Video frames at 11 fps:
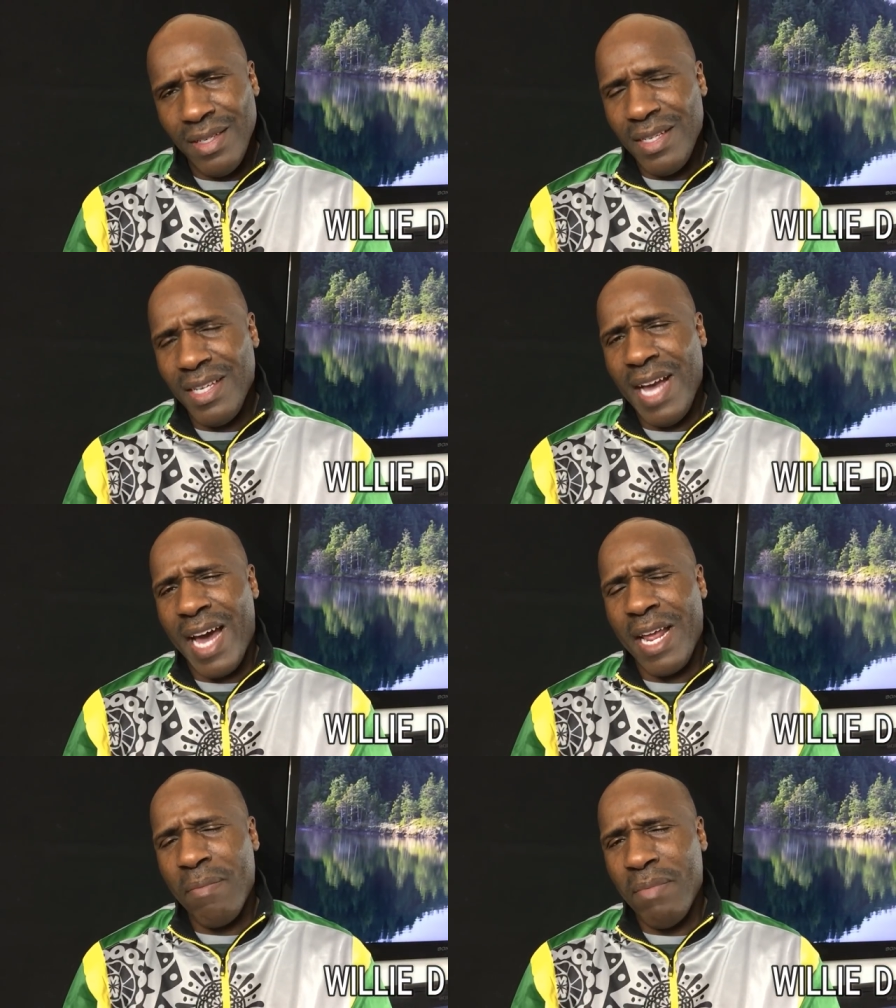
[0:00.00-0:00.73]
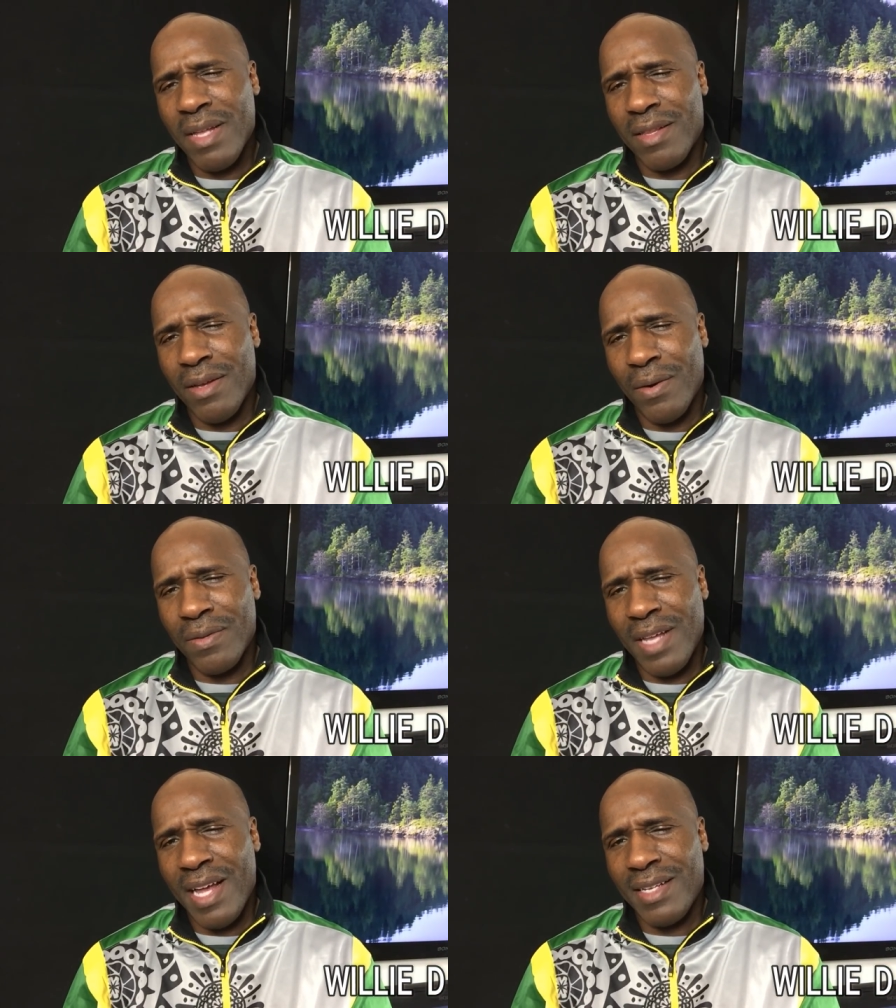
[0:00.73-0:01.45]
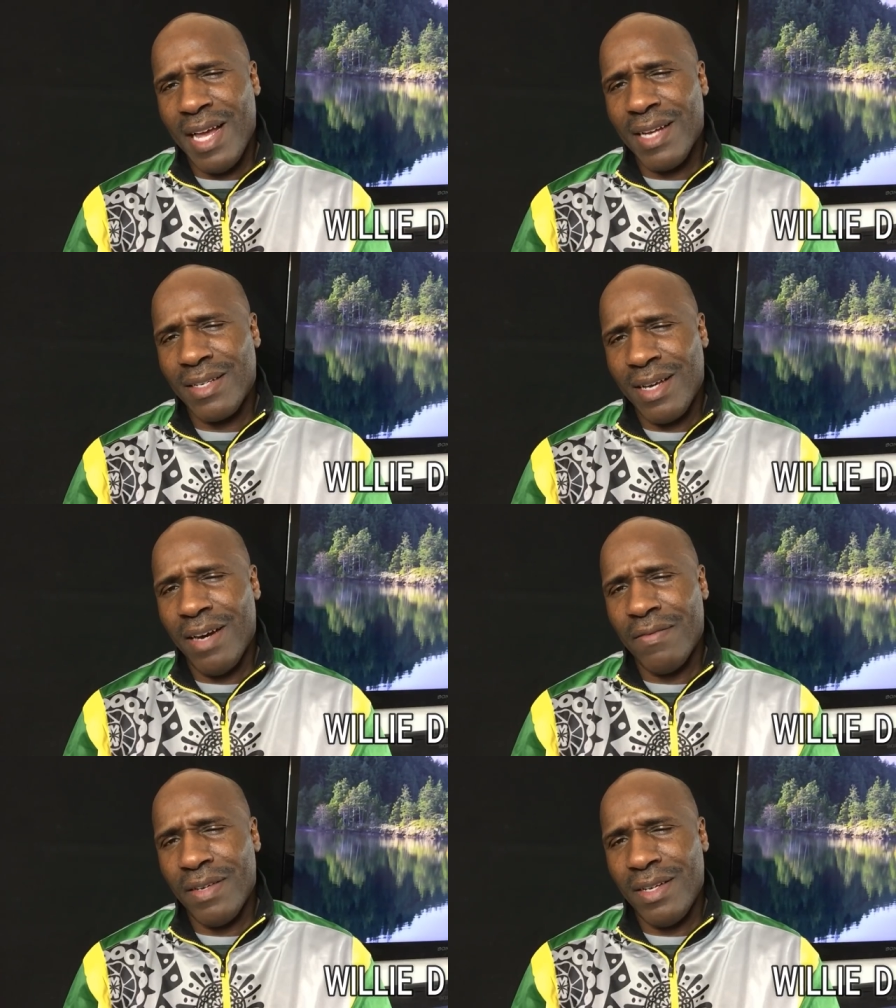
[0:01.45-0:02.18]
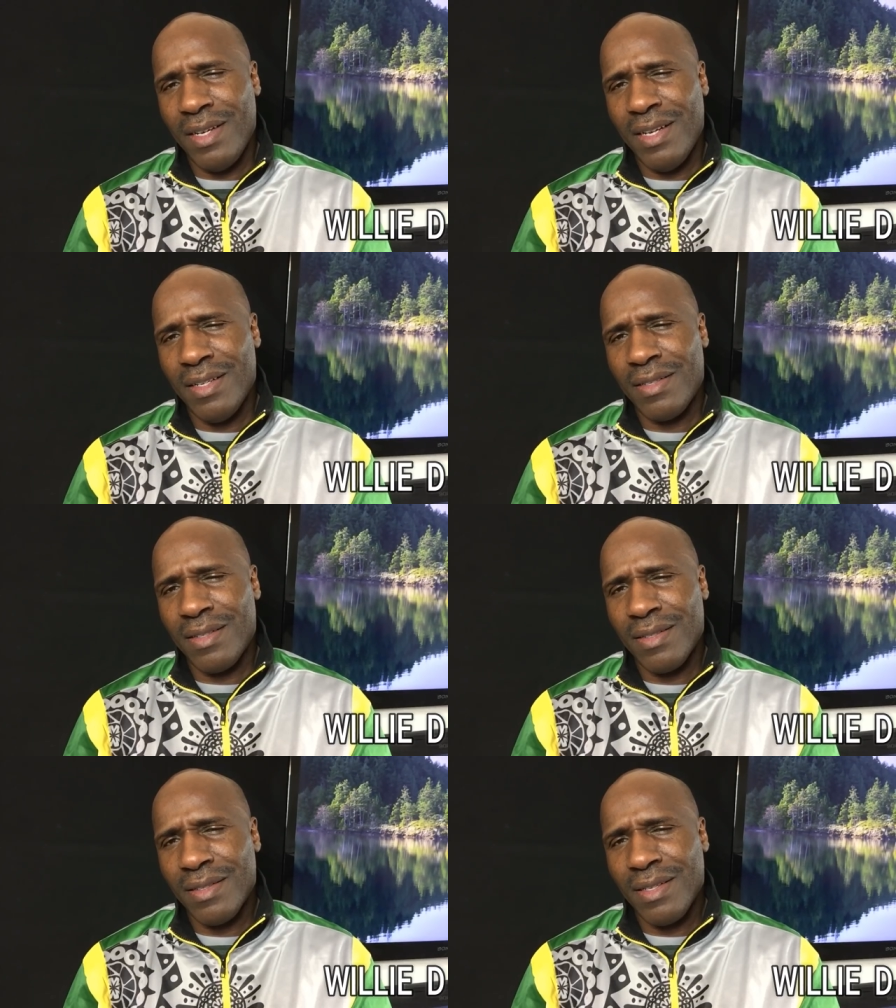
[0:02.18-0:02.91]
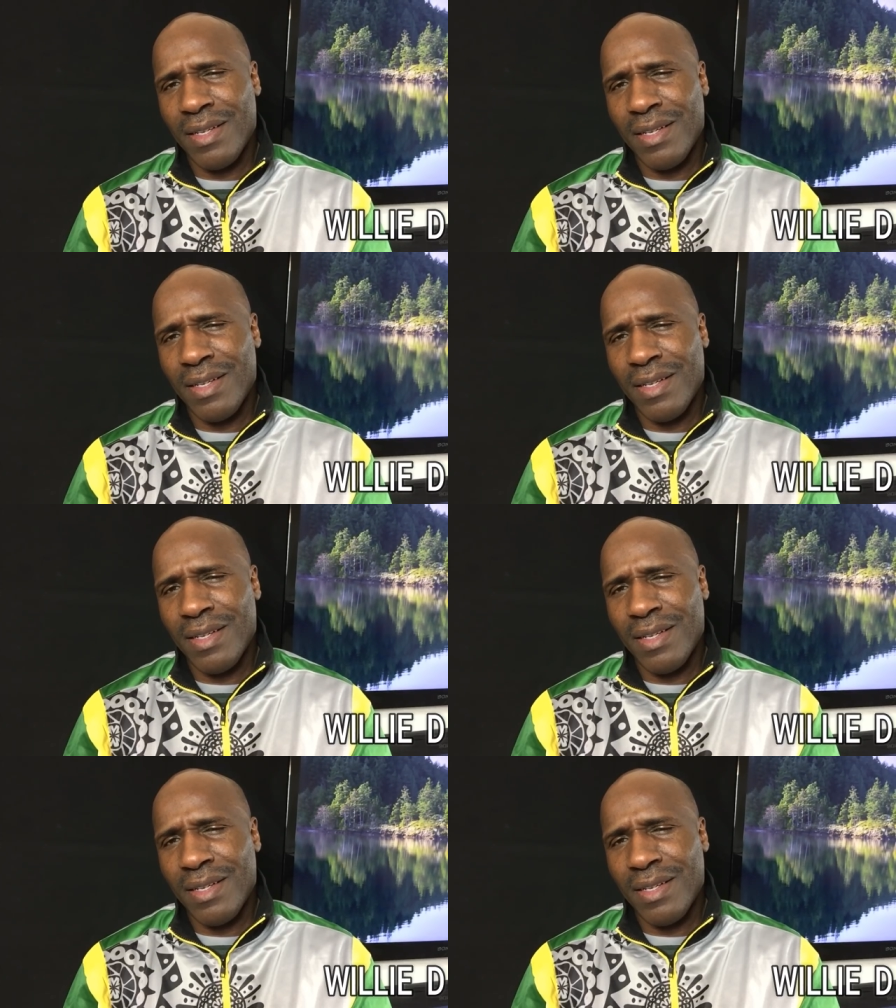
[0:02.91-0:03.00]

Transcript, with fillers: You got to admit, though, that, that cover is